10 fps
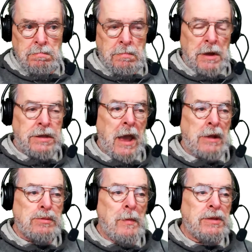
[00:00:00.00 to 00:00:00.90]

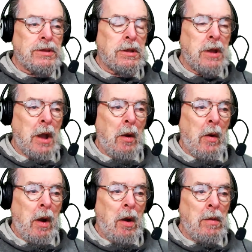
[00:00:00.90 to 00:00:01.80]
attachments to go
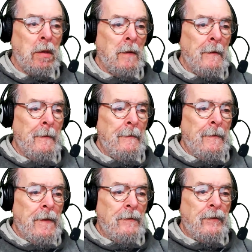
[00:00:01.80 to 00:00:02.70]
on,
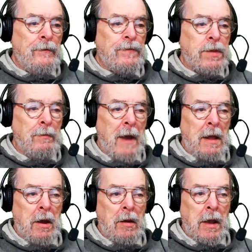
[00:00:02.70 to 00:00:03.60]
to
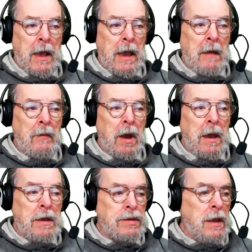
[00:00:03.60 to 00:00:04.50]
mount on a camera.
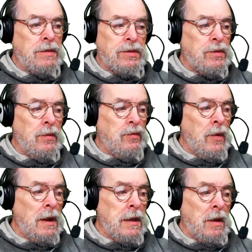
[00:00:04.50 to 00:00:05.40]
It's
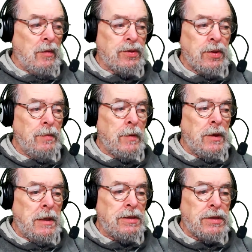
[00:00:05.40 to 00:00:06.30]
really a super
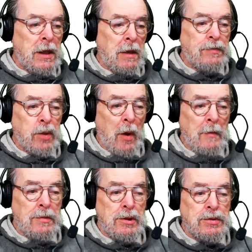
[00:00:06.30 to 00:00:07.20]
neat setup. So
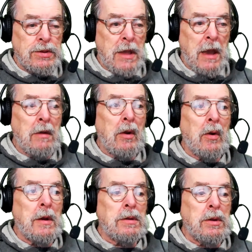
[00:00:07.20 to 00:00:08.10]
I'm just now
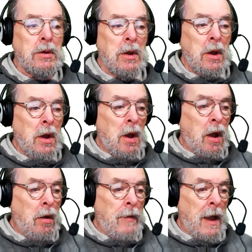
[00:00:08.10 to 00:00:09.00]
going to
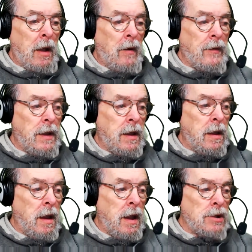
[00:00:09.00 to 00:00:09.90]
go back over
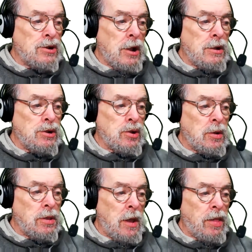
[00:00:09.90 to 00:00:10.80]
here and change to
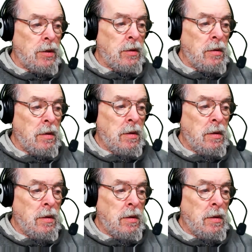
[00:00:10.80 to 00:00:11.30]
another